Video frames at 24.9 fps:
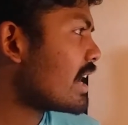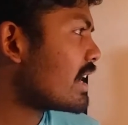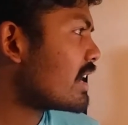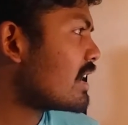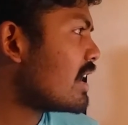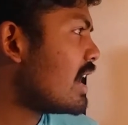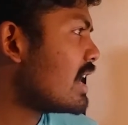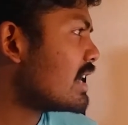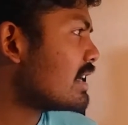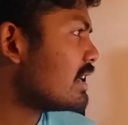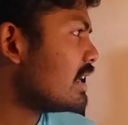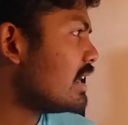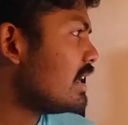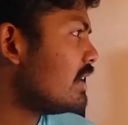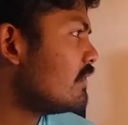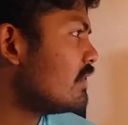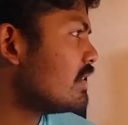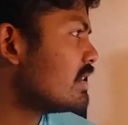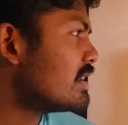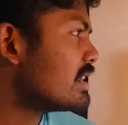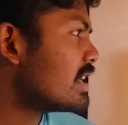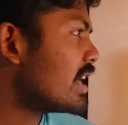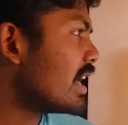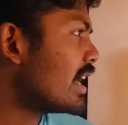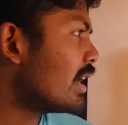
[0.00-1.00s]
I can't
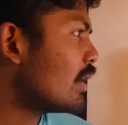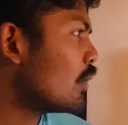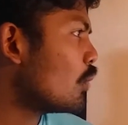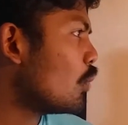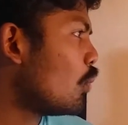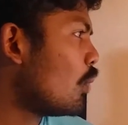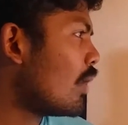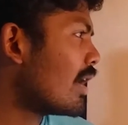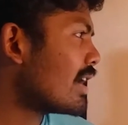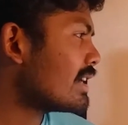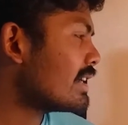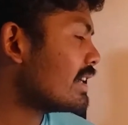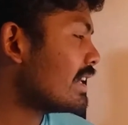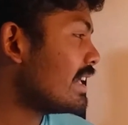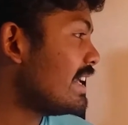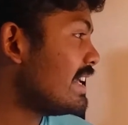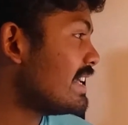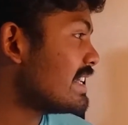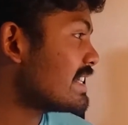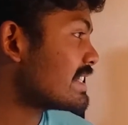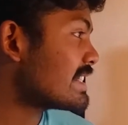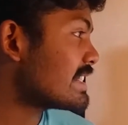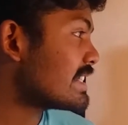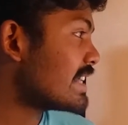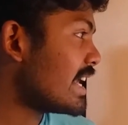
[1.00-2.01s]
even tell what
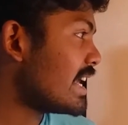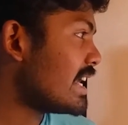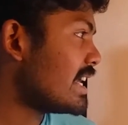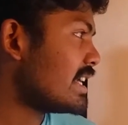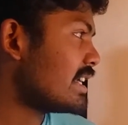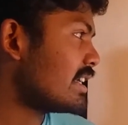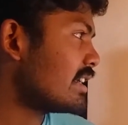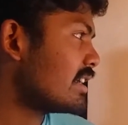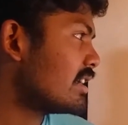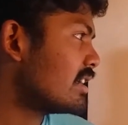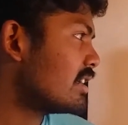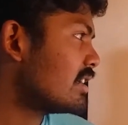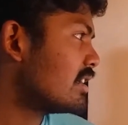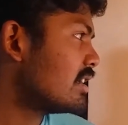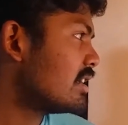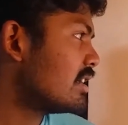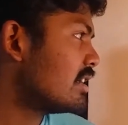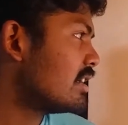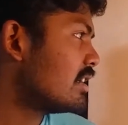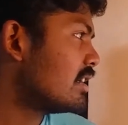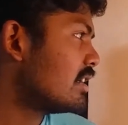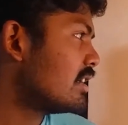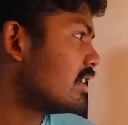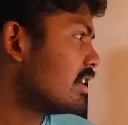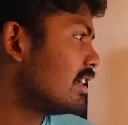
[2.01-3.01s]
he is saying.
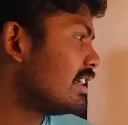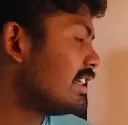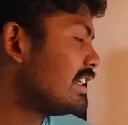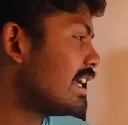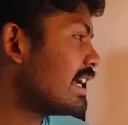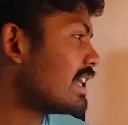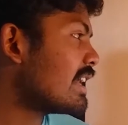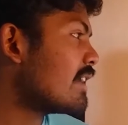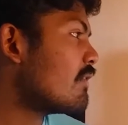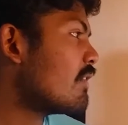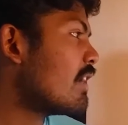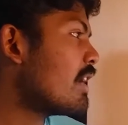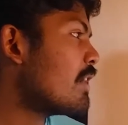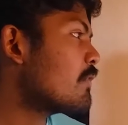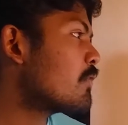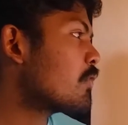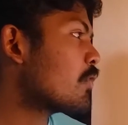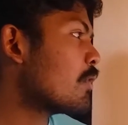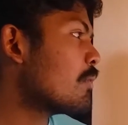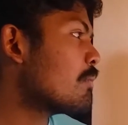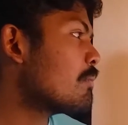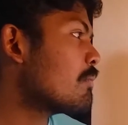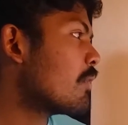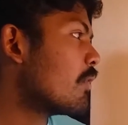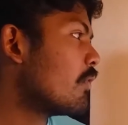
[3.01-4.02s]
Get away
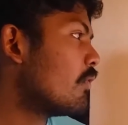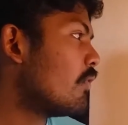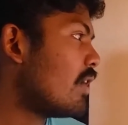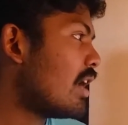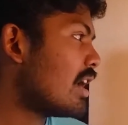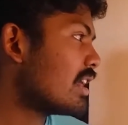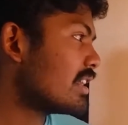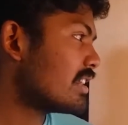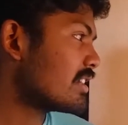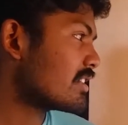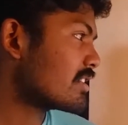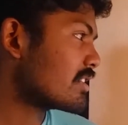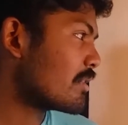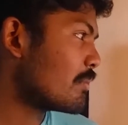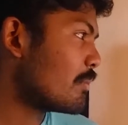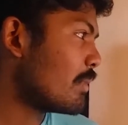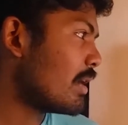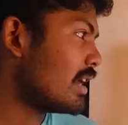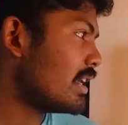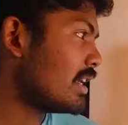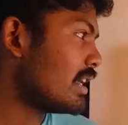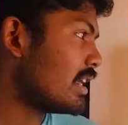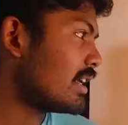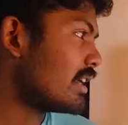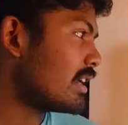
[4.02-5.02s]
from father's
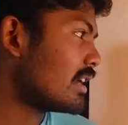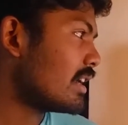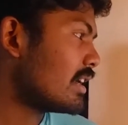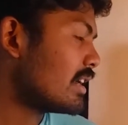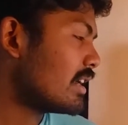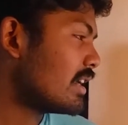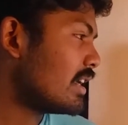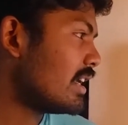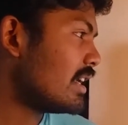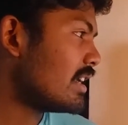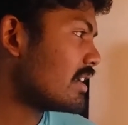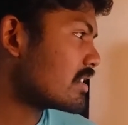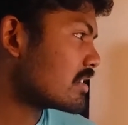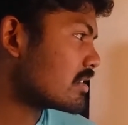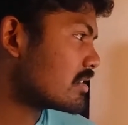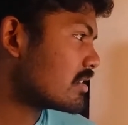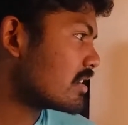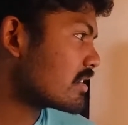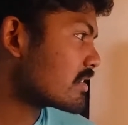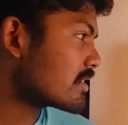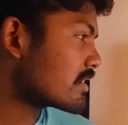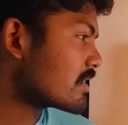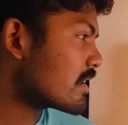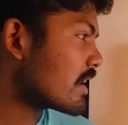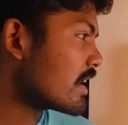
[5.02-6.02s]
remaining. He
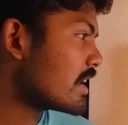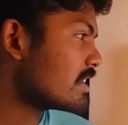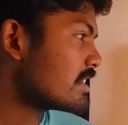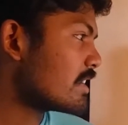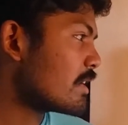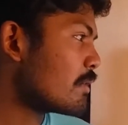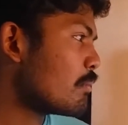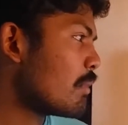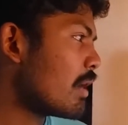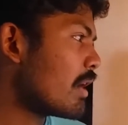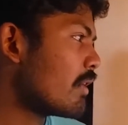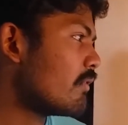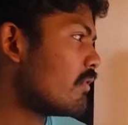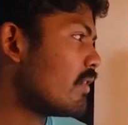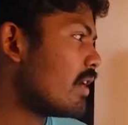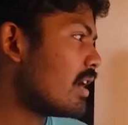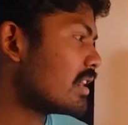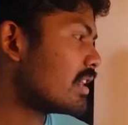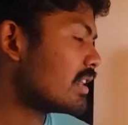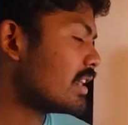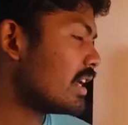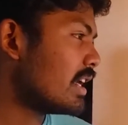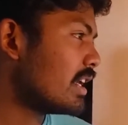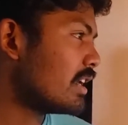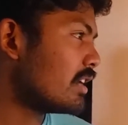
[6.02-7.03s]
is disgracing my
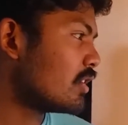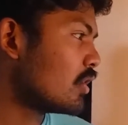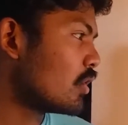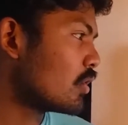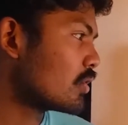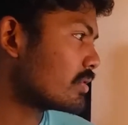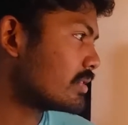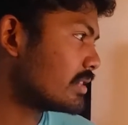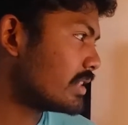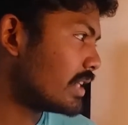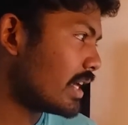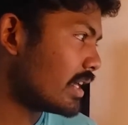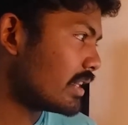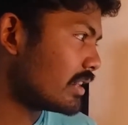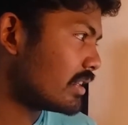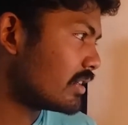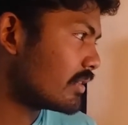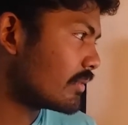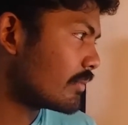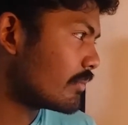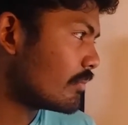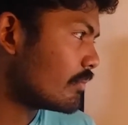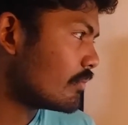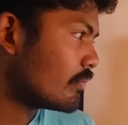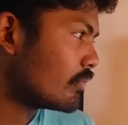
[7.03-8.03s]
father-in-law's death.
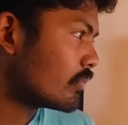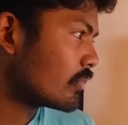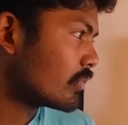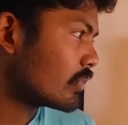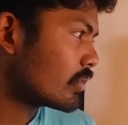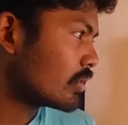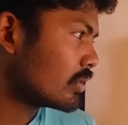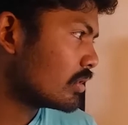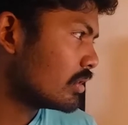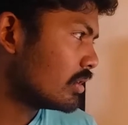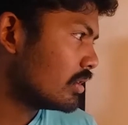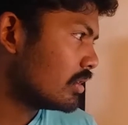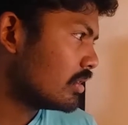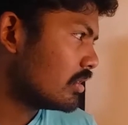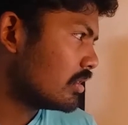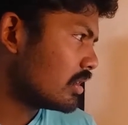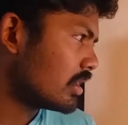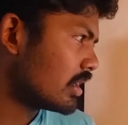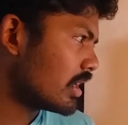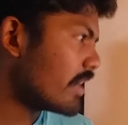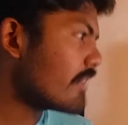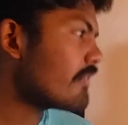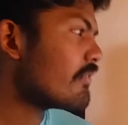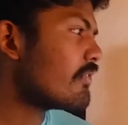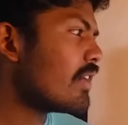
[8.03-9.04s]

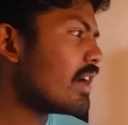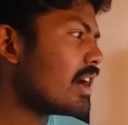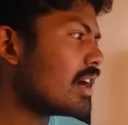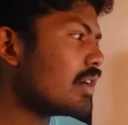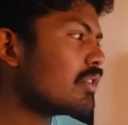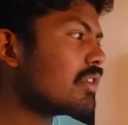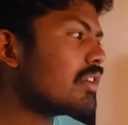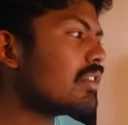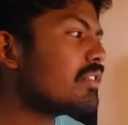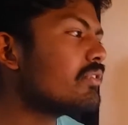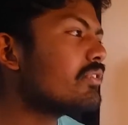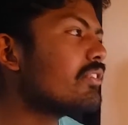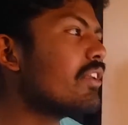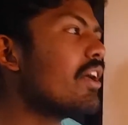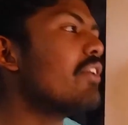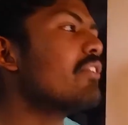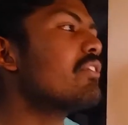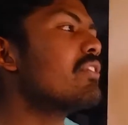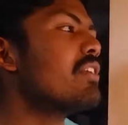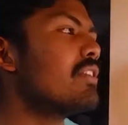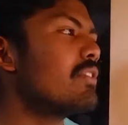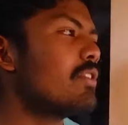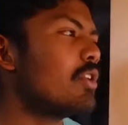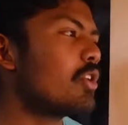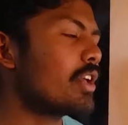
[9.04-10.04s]

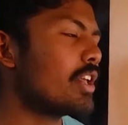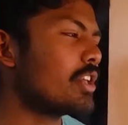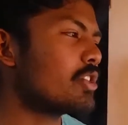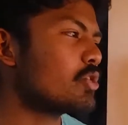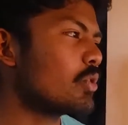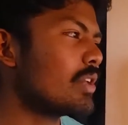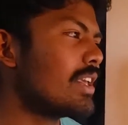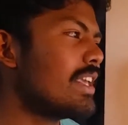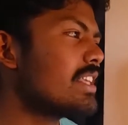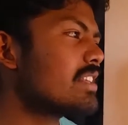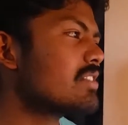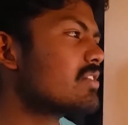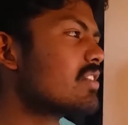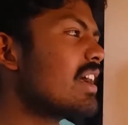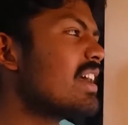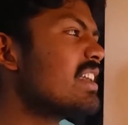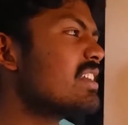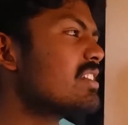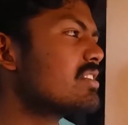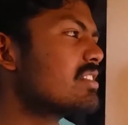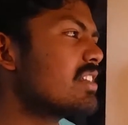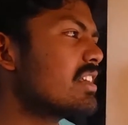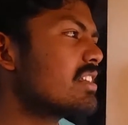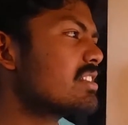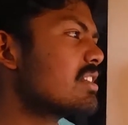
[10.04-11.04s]
Okay, so he's
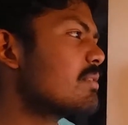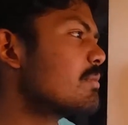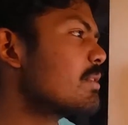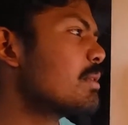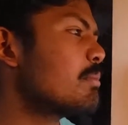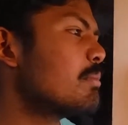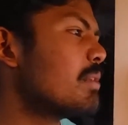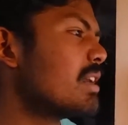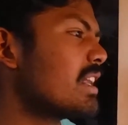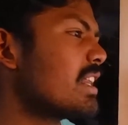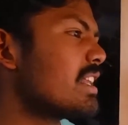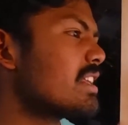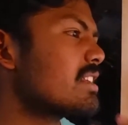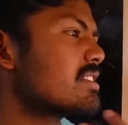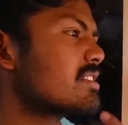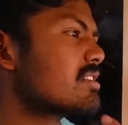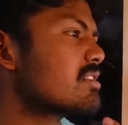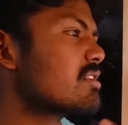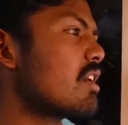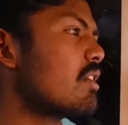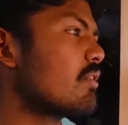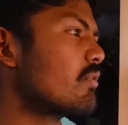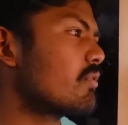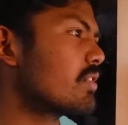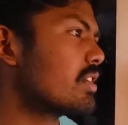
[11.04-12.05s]
trying to say something, but he's
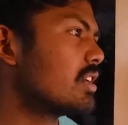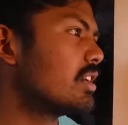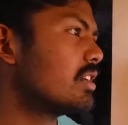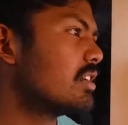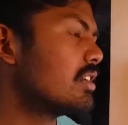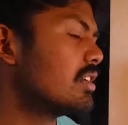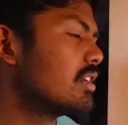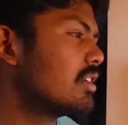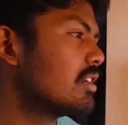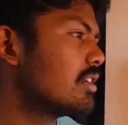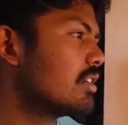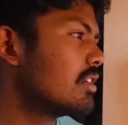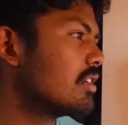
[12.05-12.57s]
stuffed.